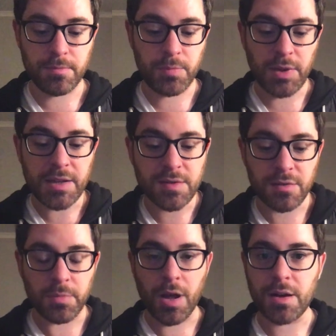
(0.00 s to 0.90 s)
blunts or
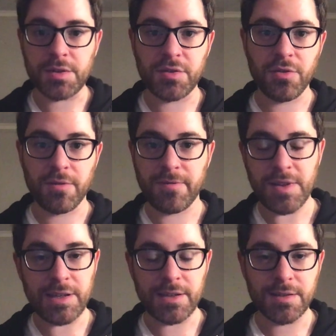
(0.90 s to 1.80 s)
blocks your
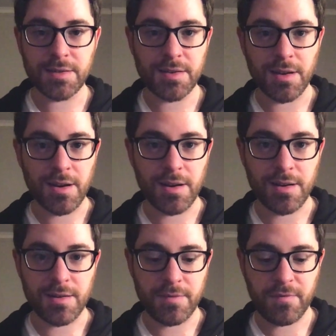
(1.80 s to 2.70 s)
feelings
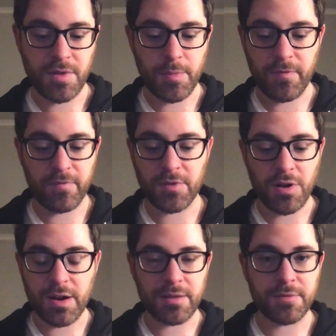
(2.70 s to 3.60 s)
uh, of
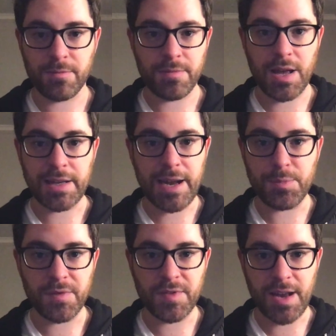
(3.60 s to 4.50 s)
chronic
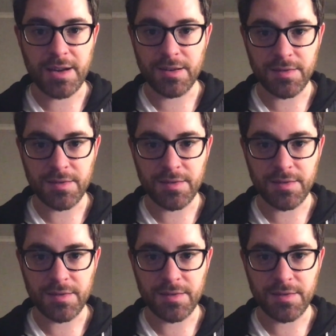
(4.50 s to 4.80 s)
maladaptive sadness.